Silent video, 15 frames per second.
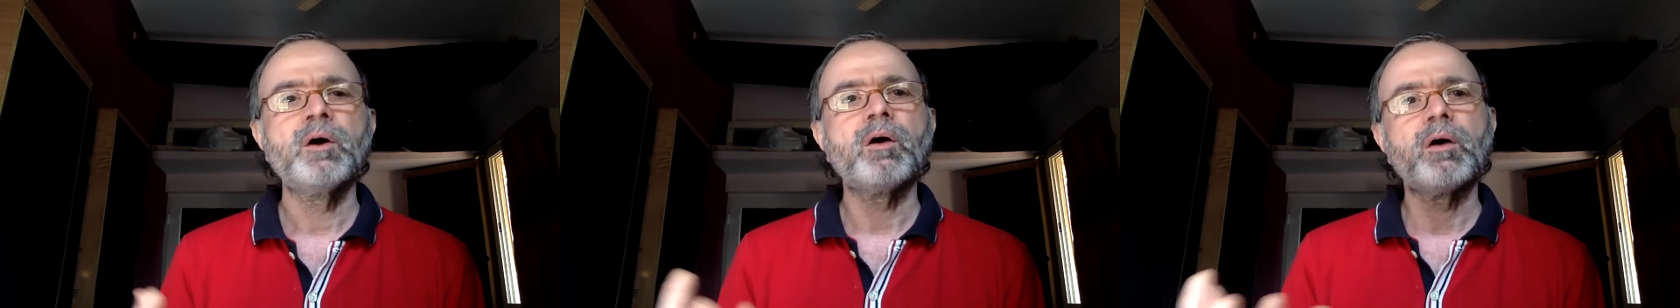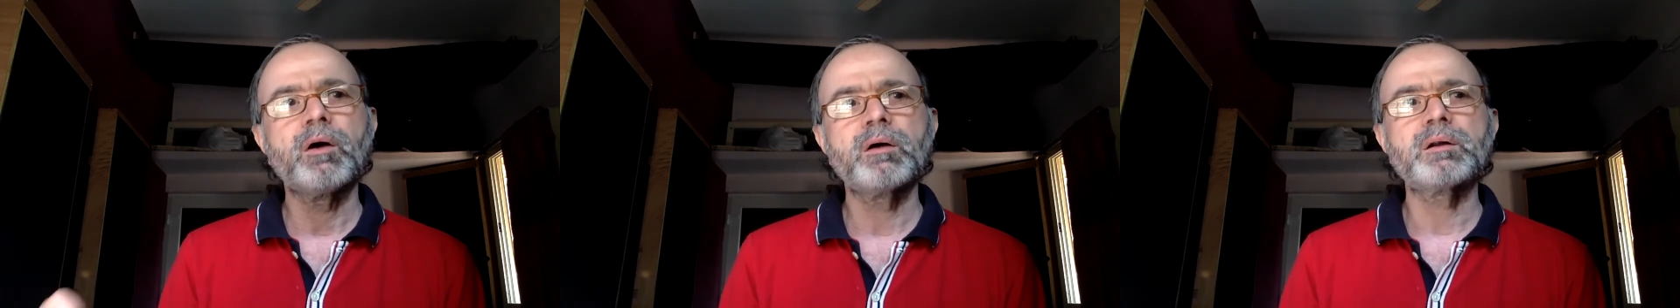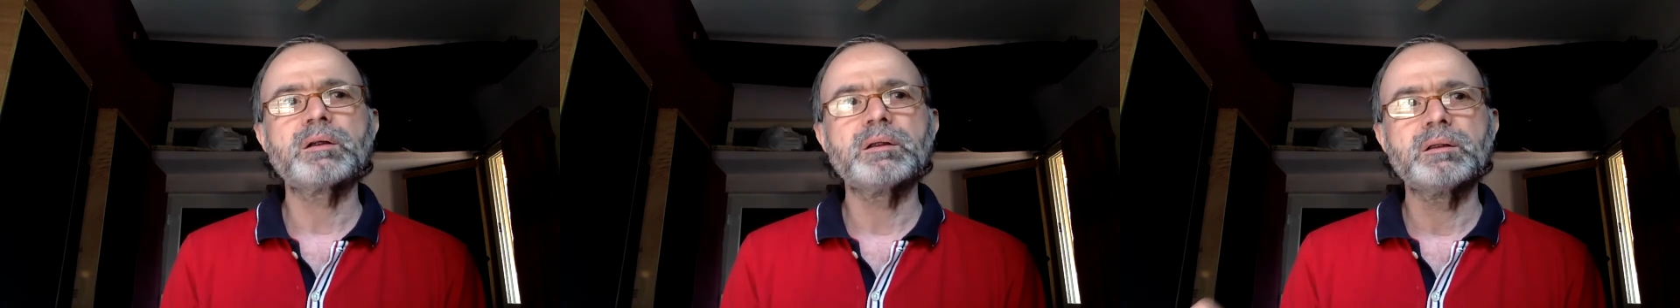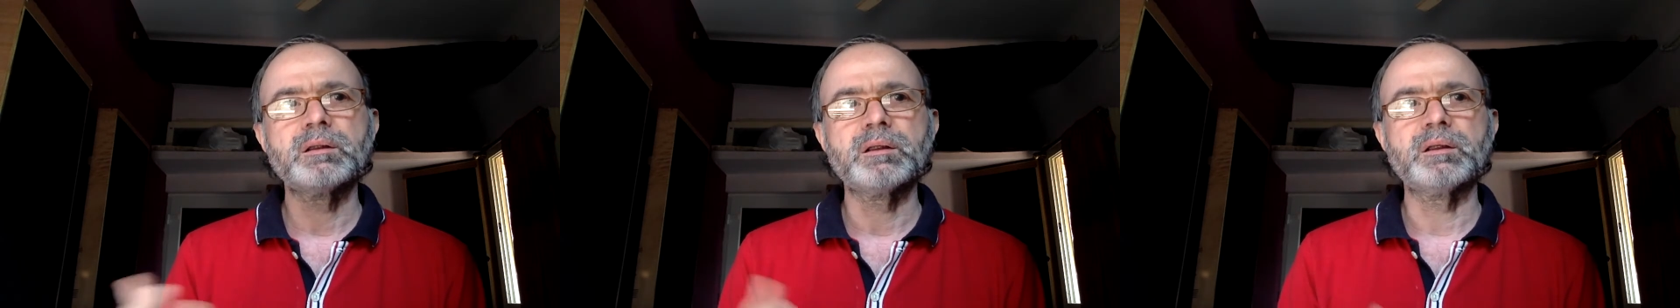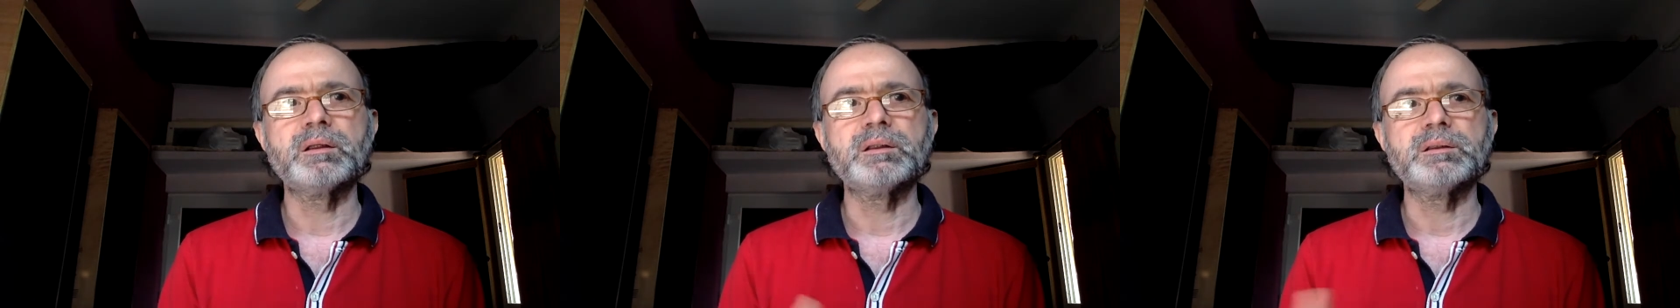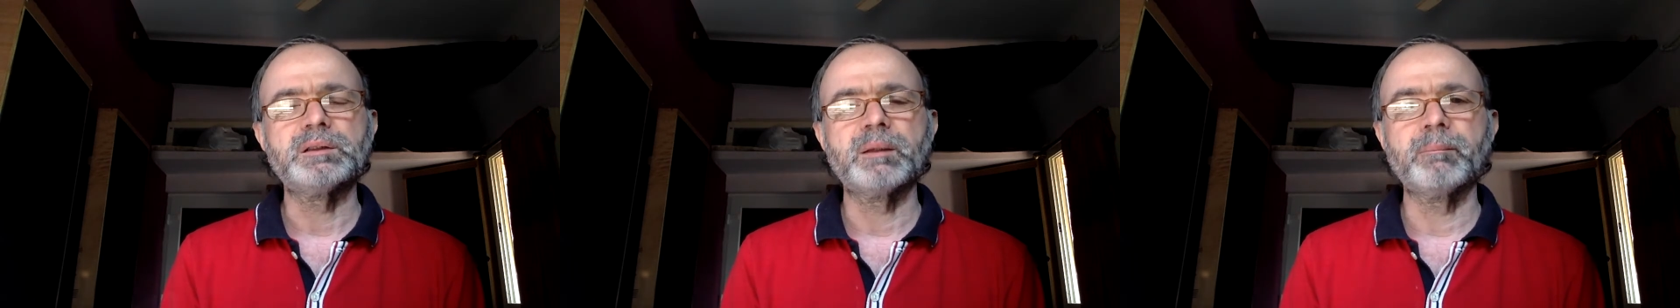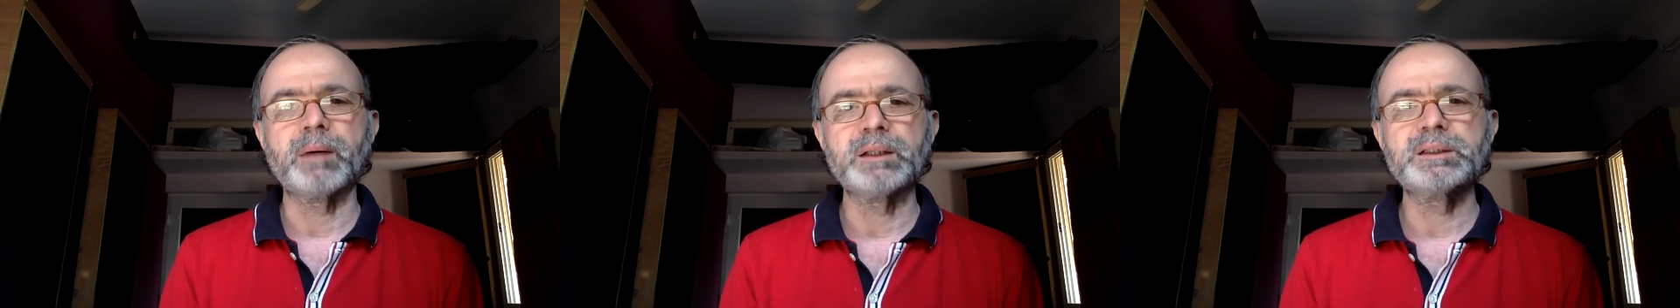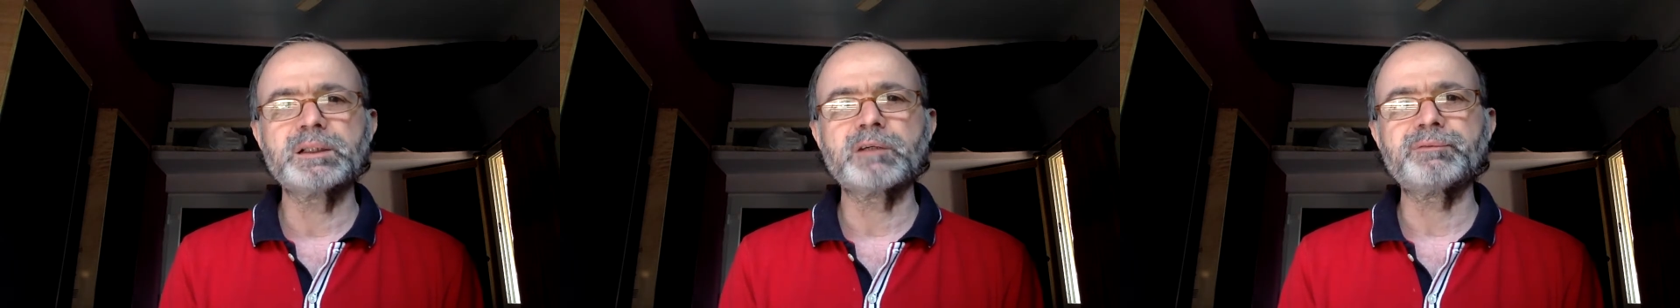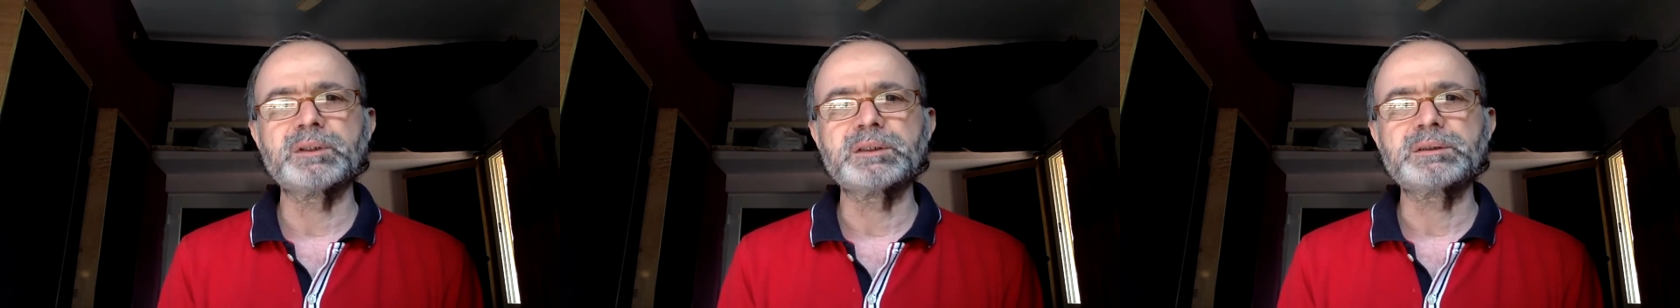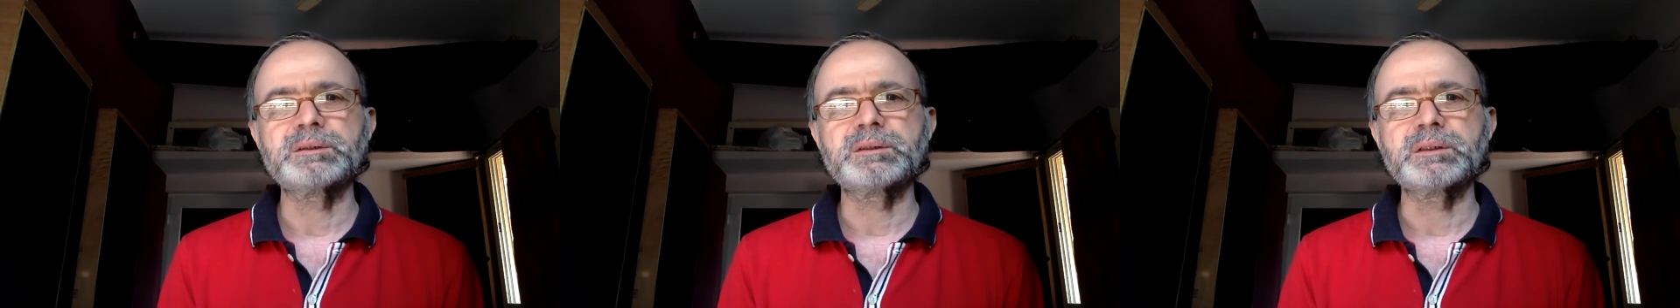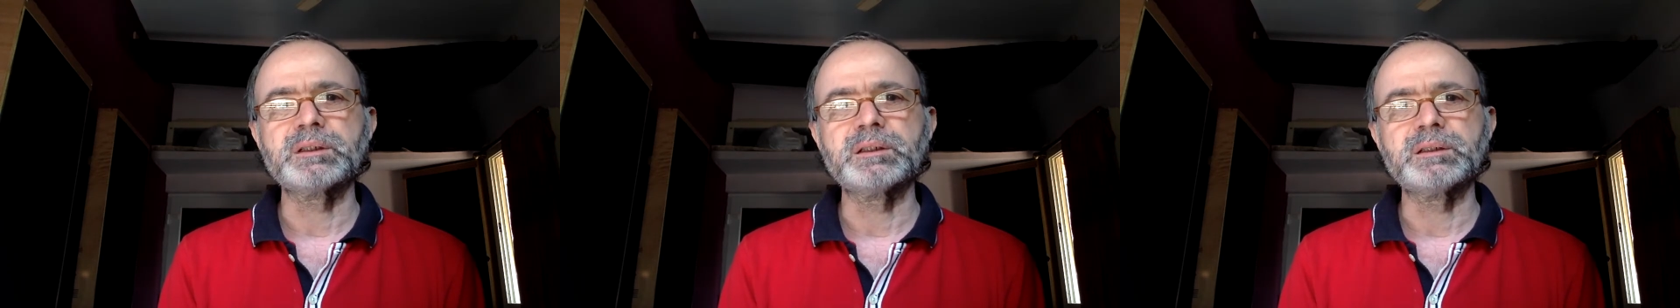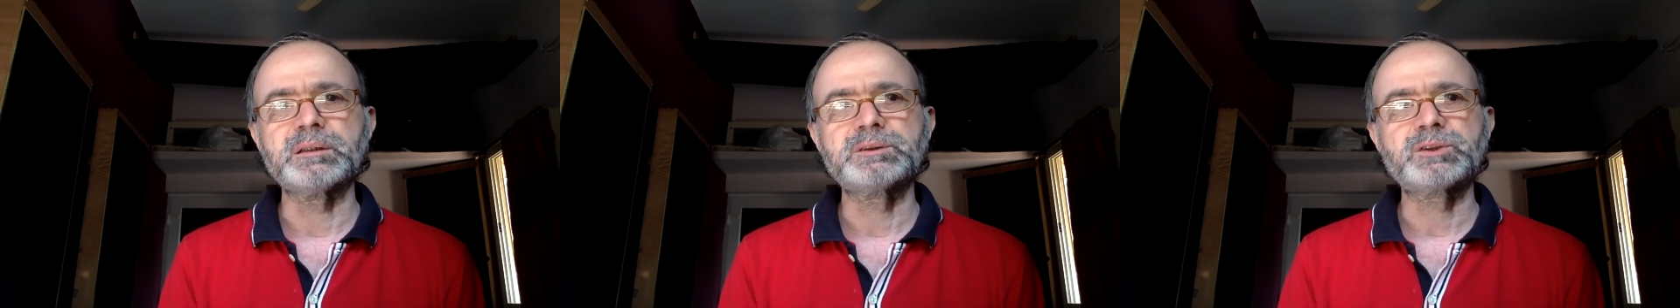or uh, uh, the mother of the uh,